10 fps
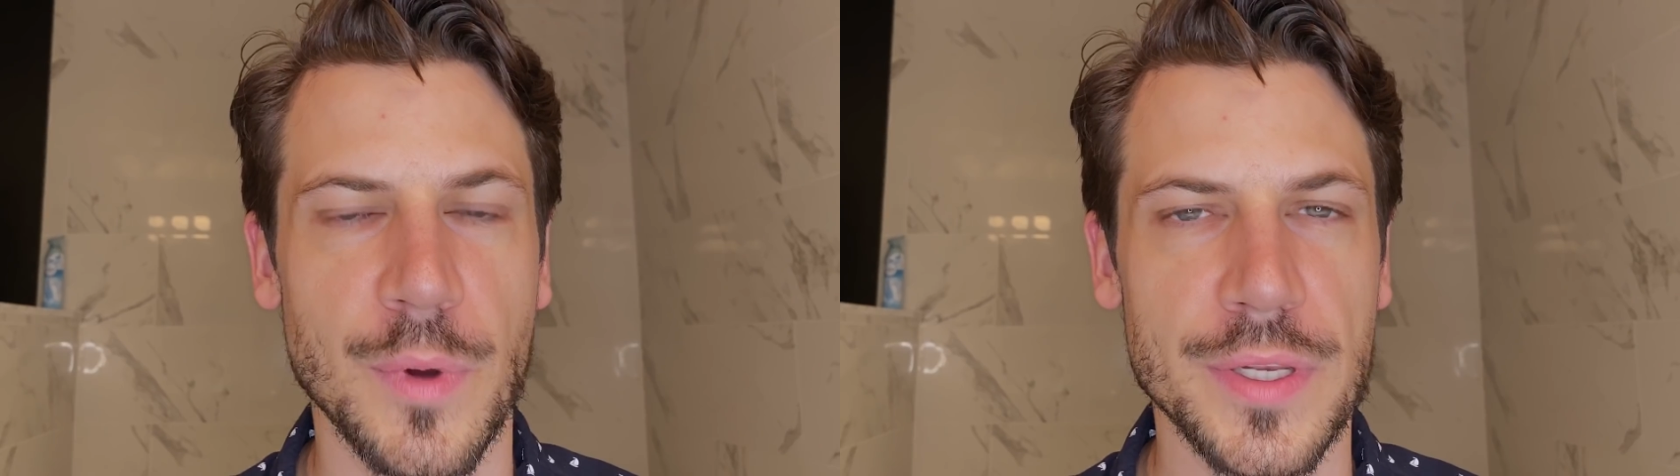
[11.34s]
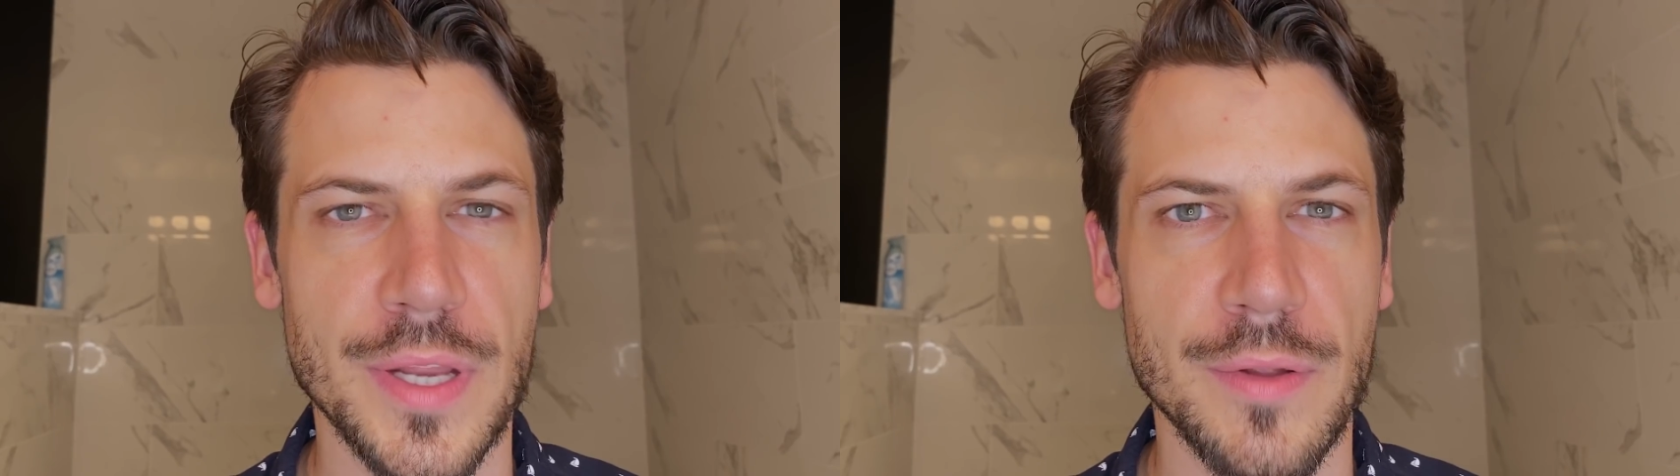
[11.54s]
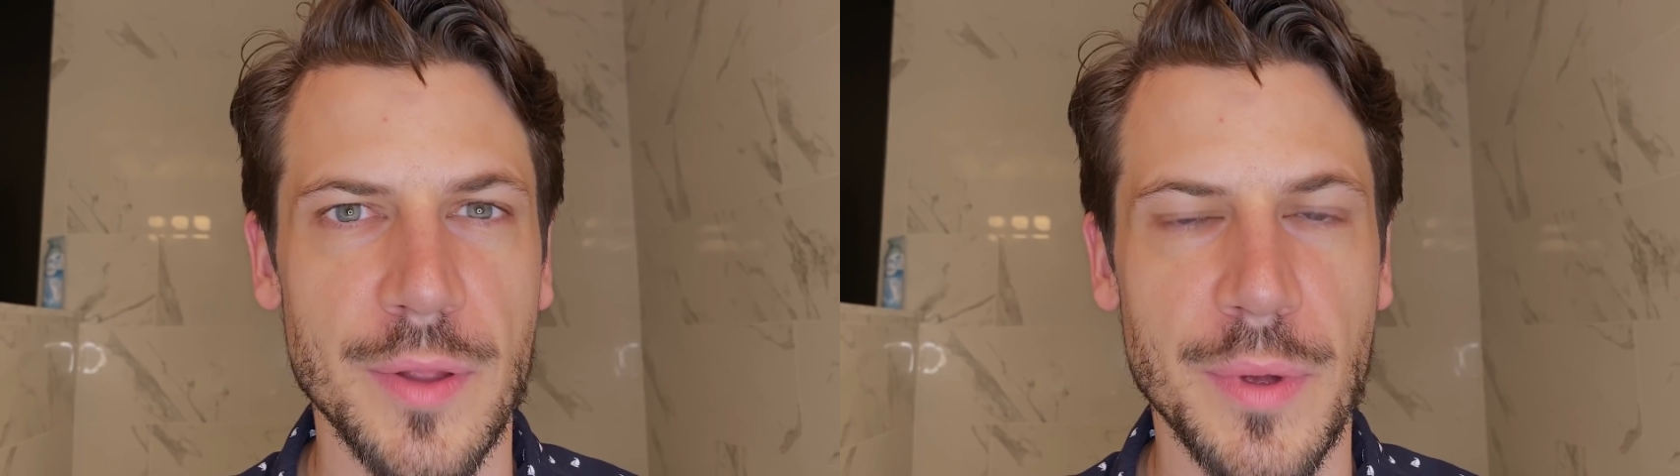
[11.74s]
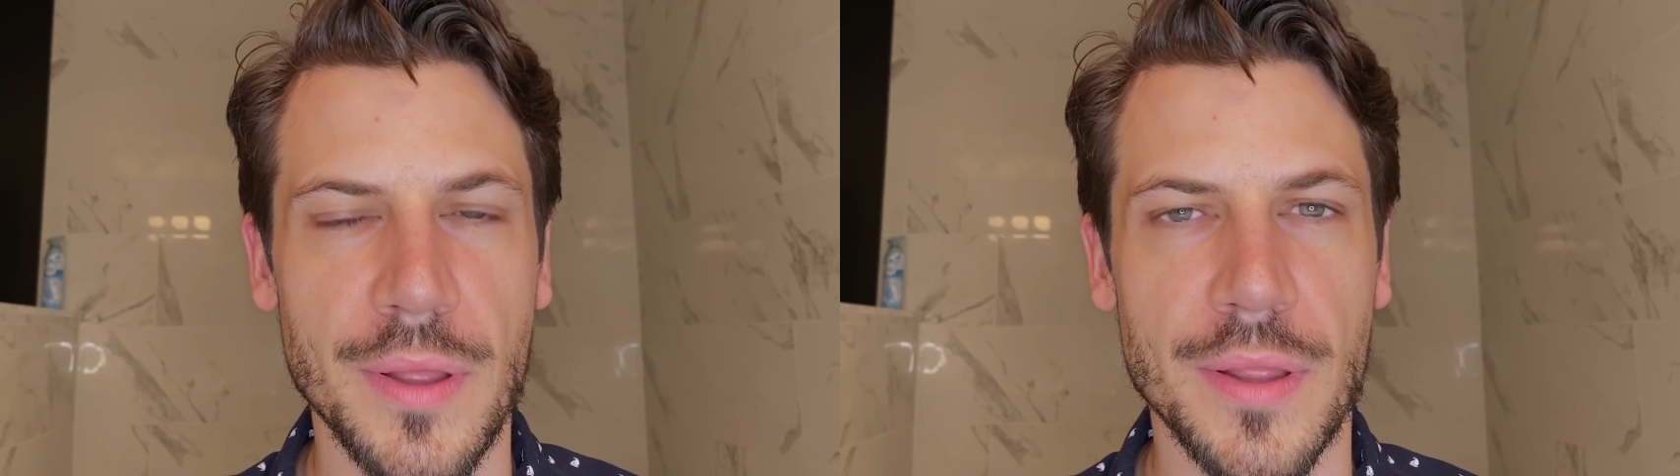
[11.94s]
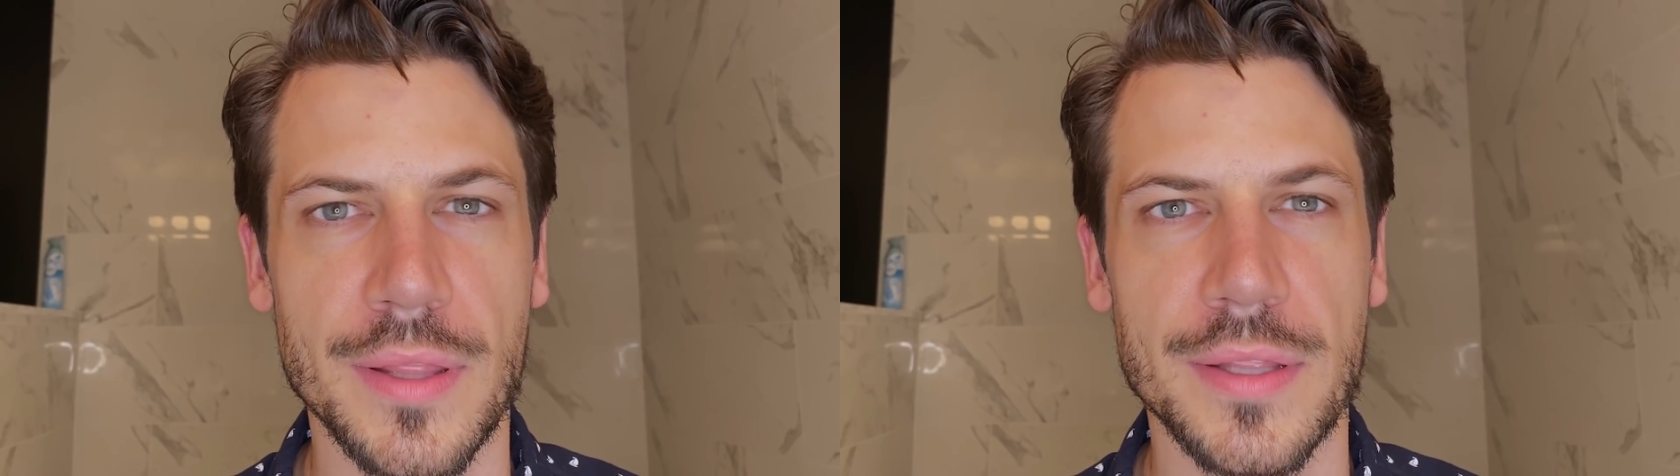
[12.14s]
worked out really
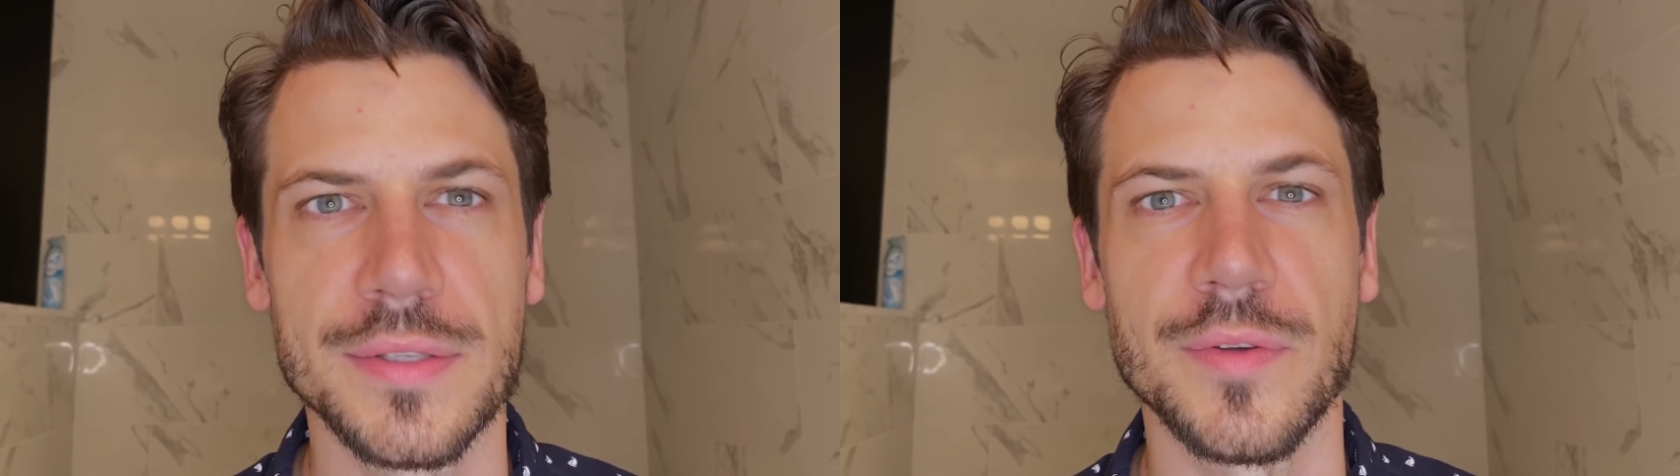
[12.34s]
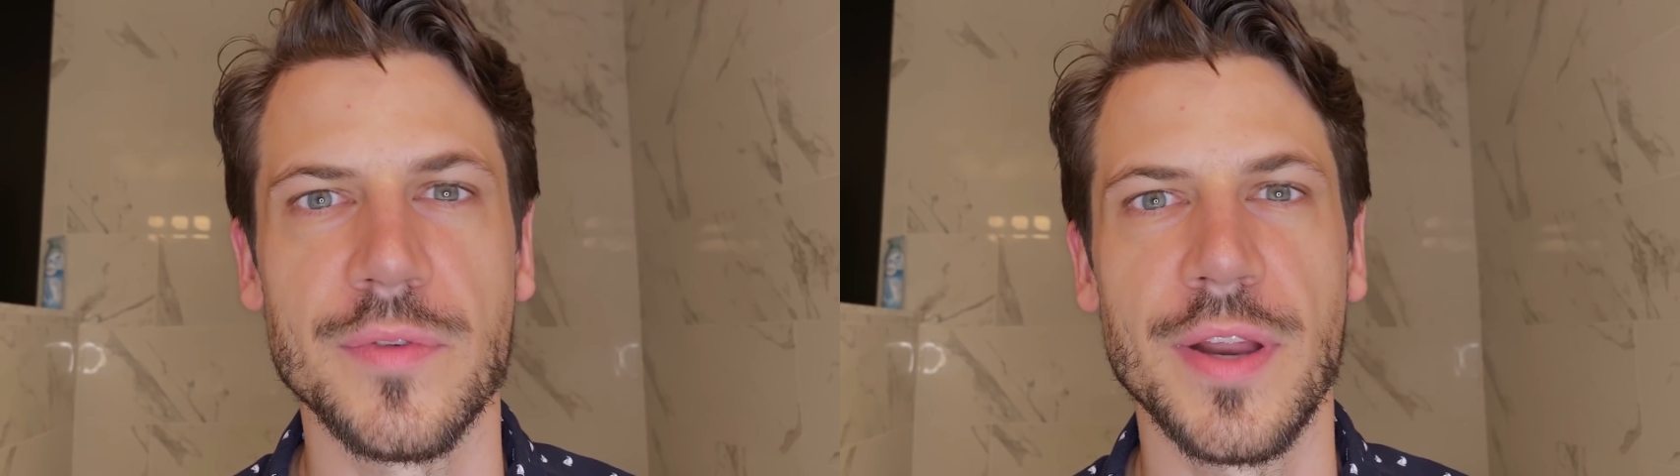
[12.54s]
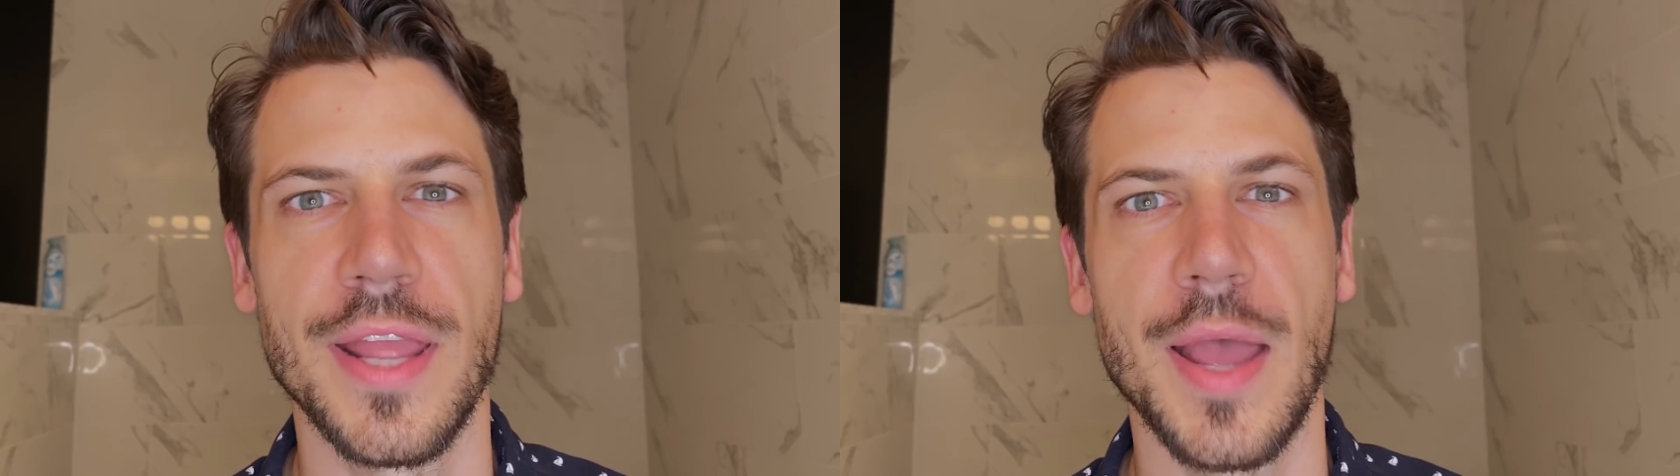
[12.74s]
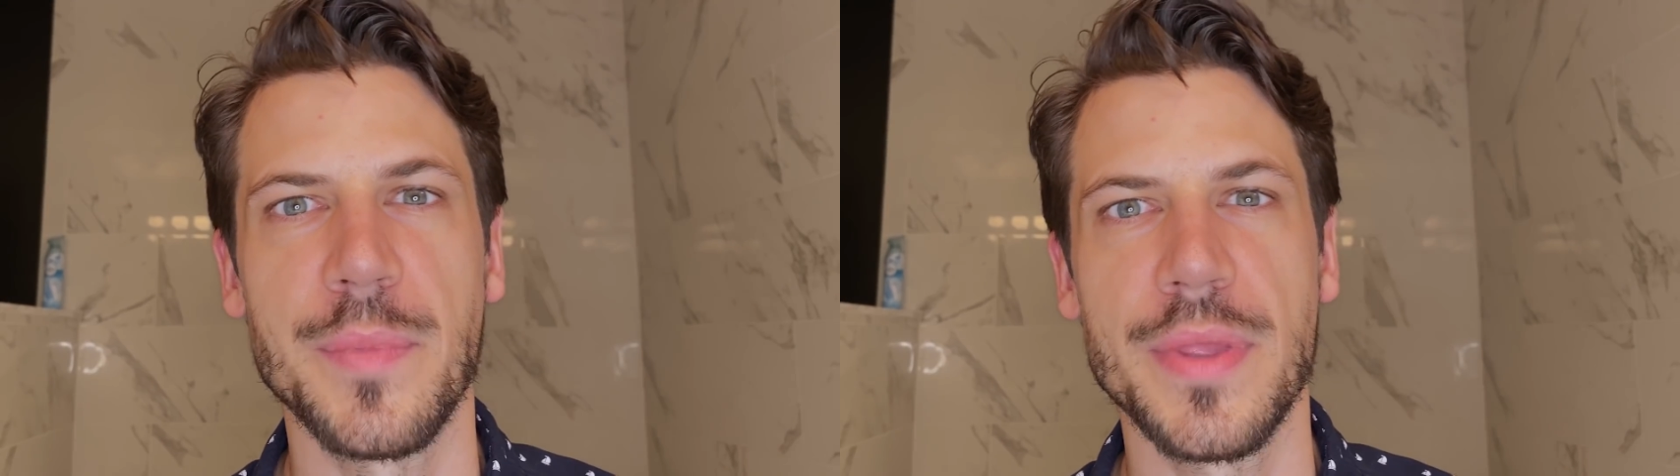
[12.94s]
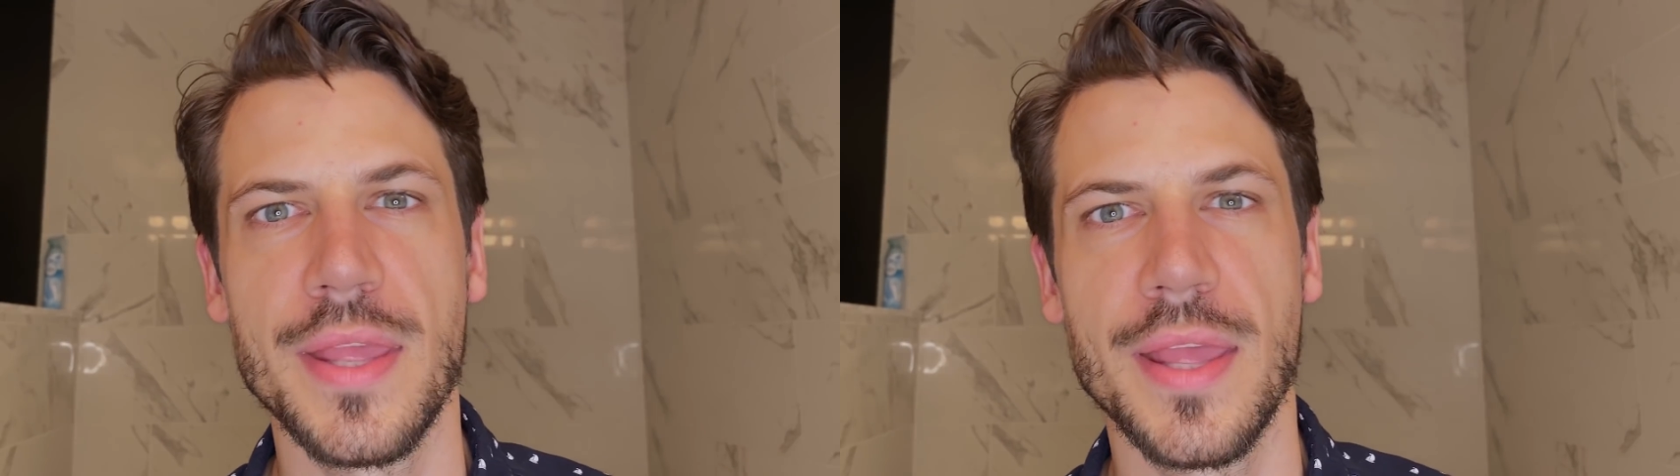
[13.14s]
well. So very
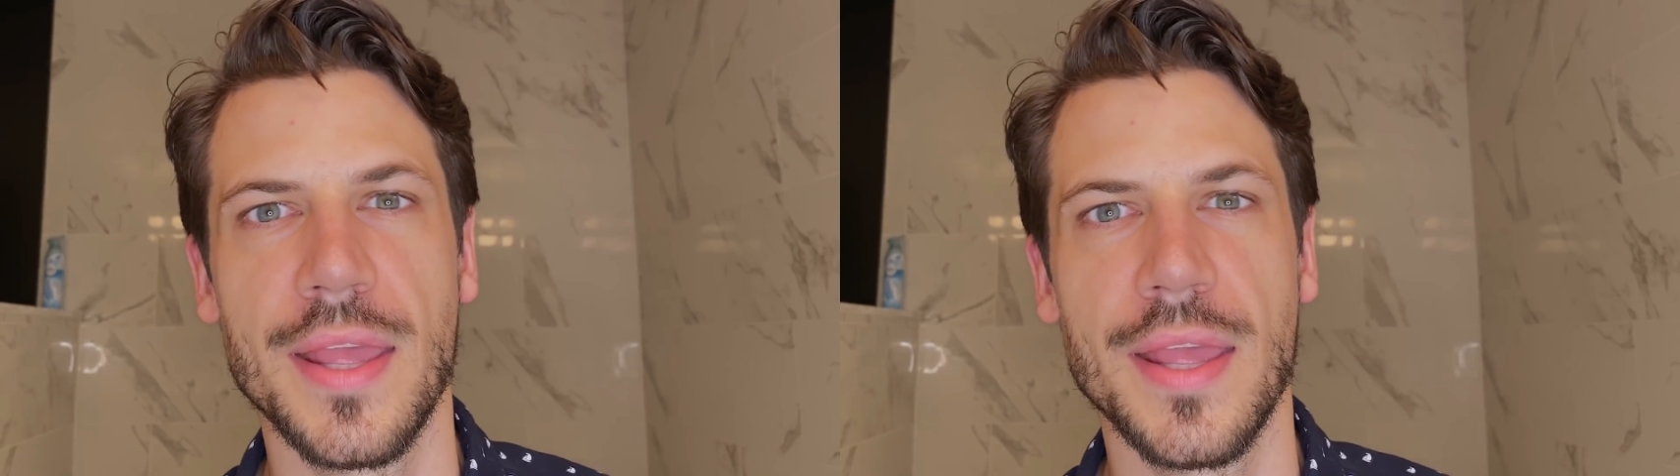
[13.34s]
happy.